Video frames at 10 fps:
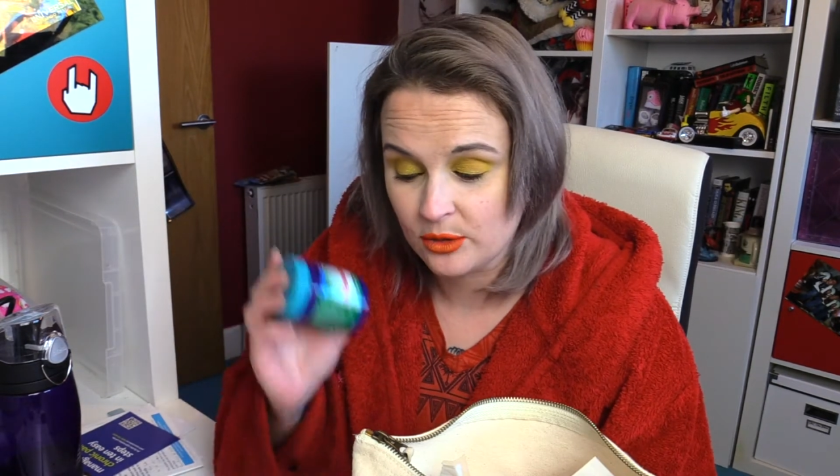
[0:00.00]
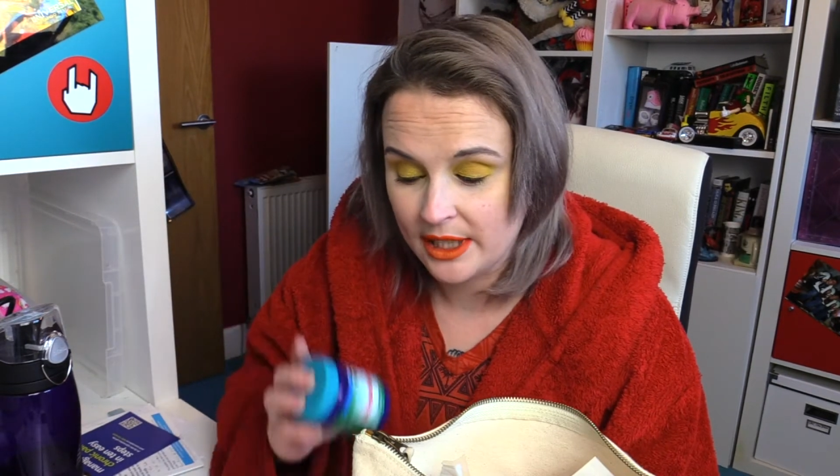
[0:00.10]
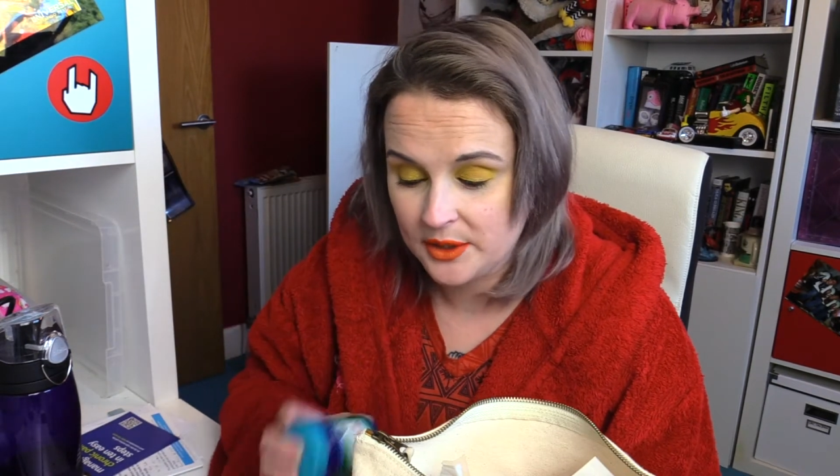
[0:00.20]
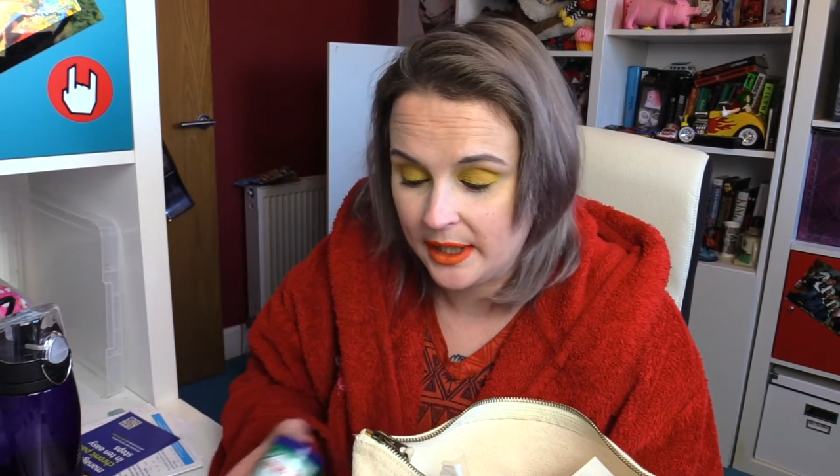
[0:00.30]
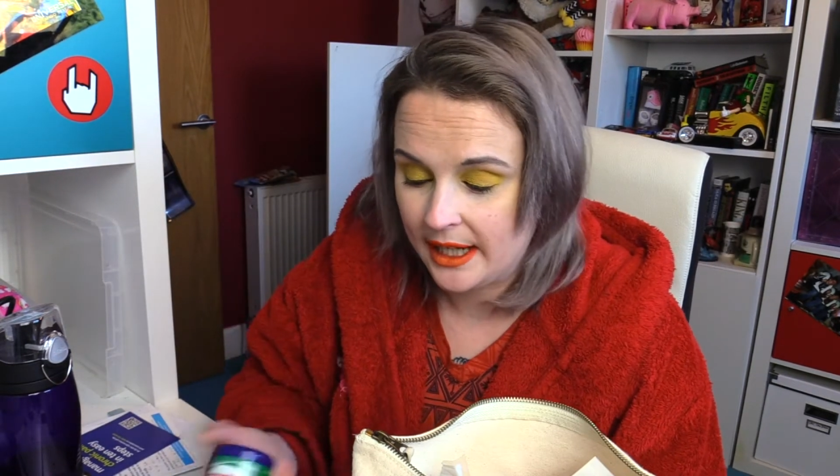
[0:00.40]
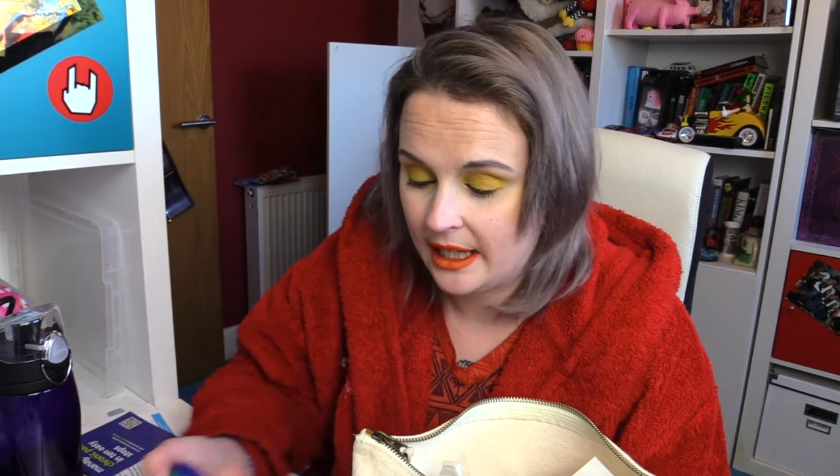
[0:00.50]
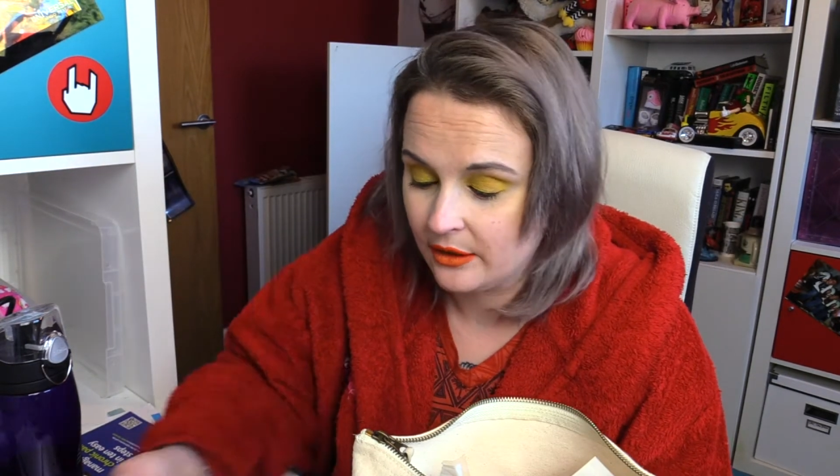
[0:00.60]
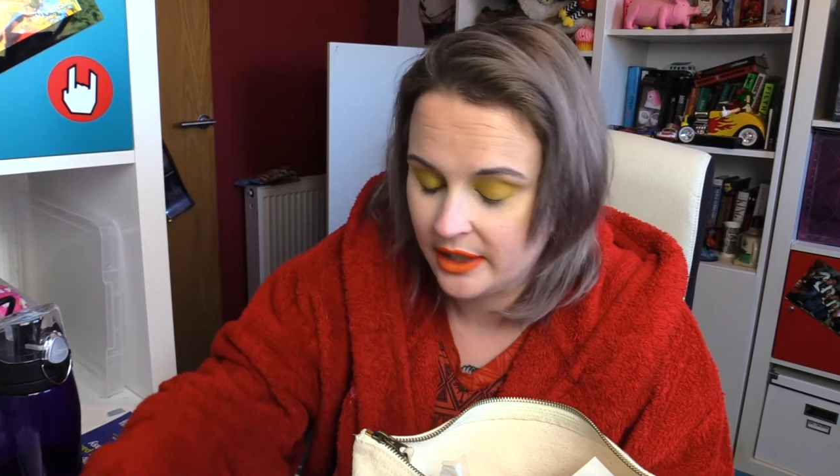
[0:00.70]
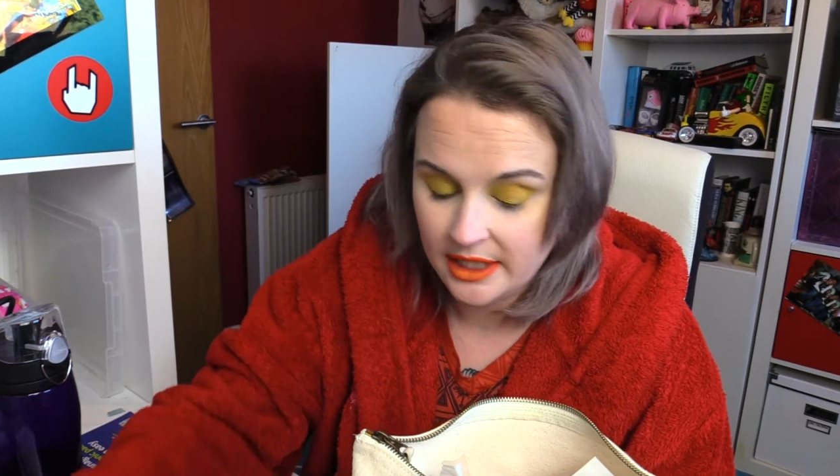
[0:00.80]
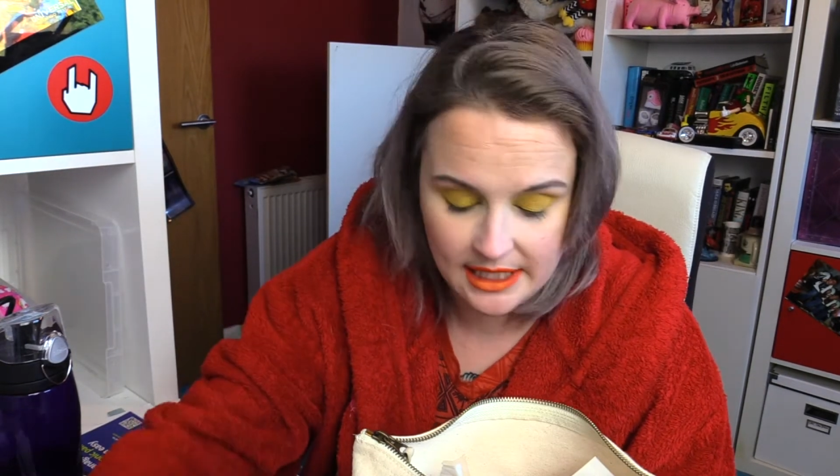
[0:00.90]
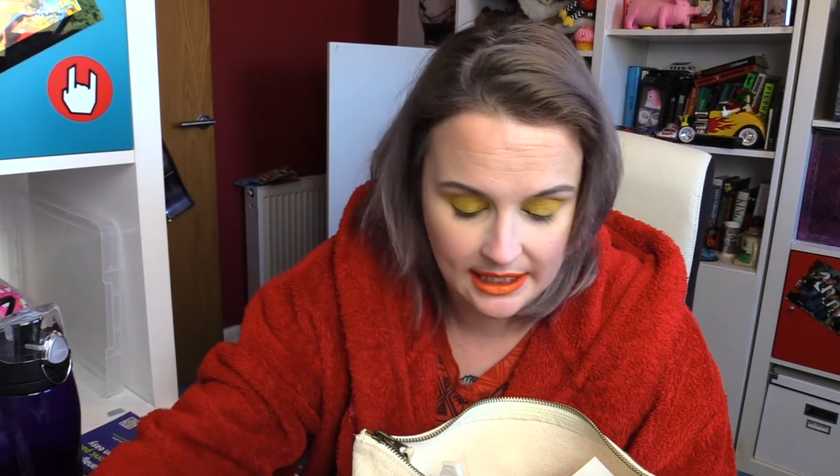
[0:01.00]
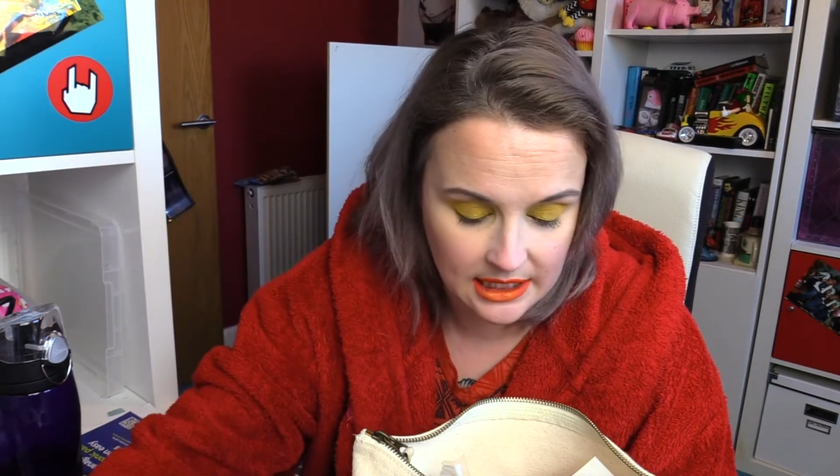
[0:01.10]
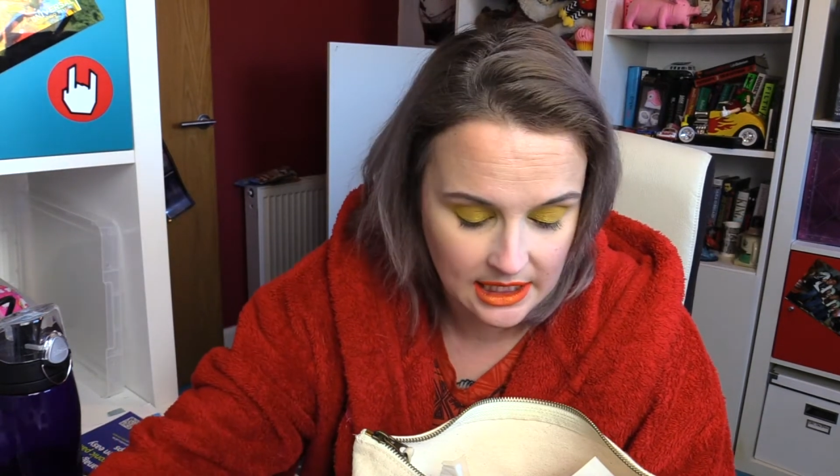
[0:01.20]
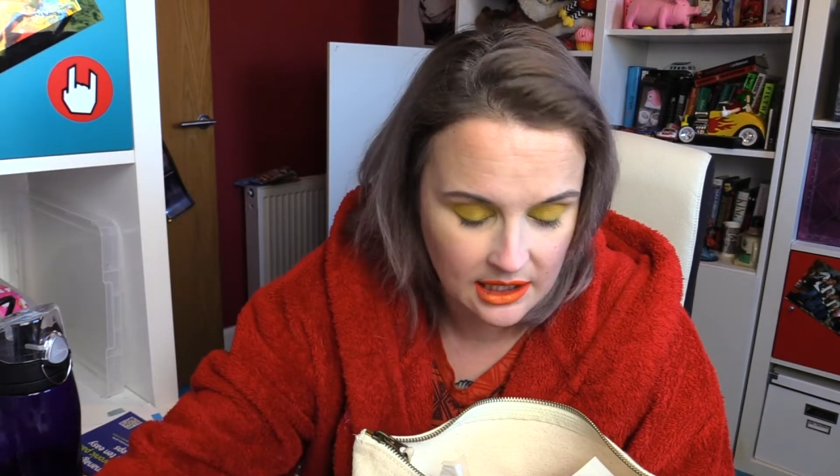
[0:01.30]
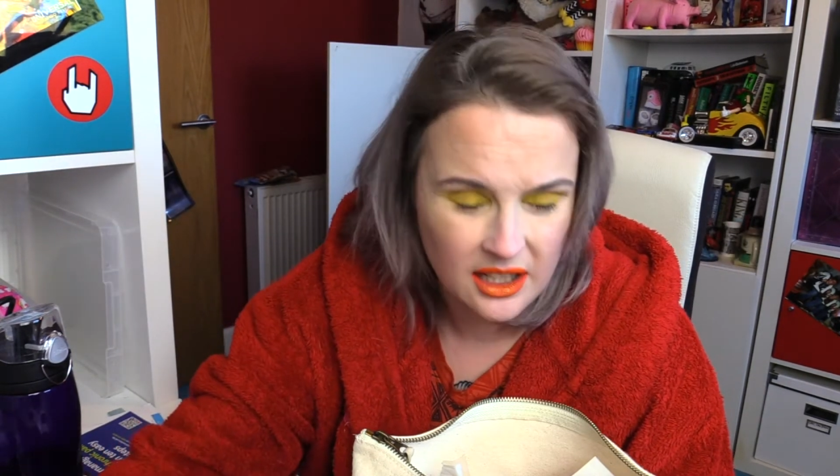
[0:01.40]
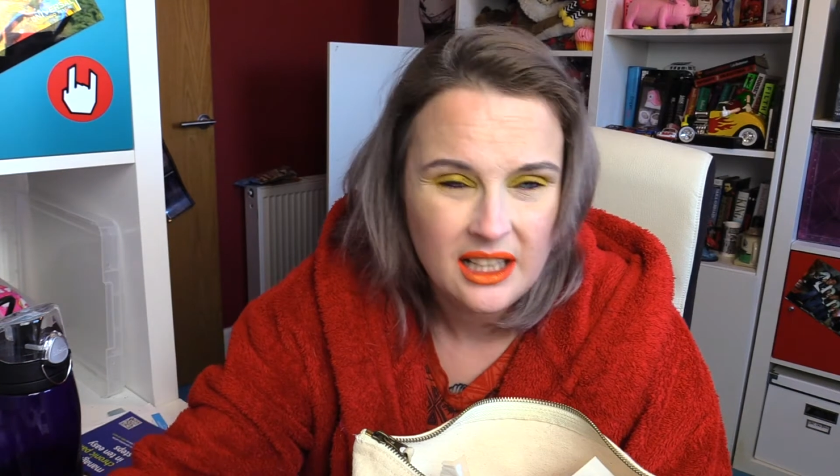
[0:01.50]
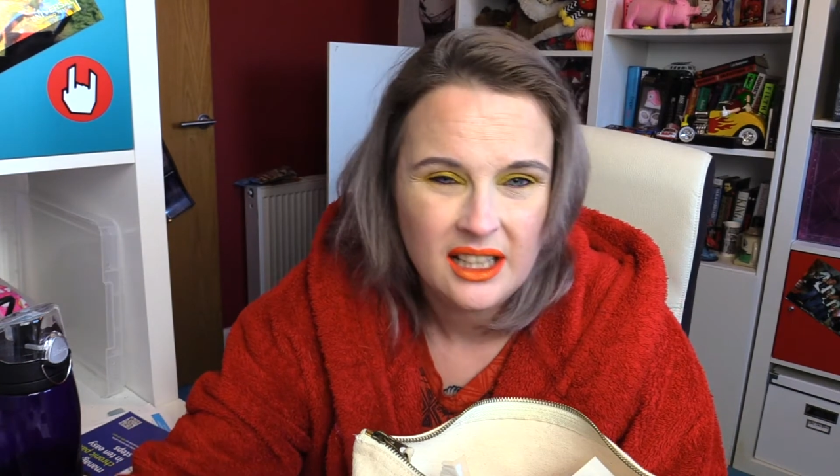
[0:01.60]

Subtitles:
so that's why I have this in here.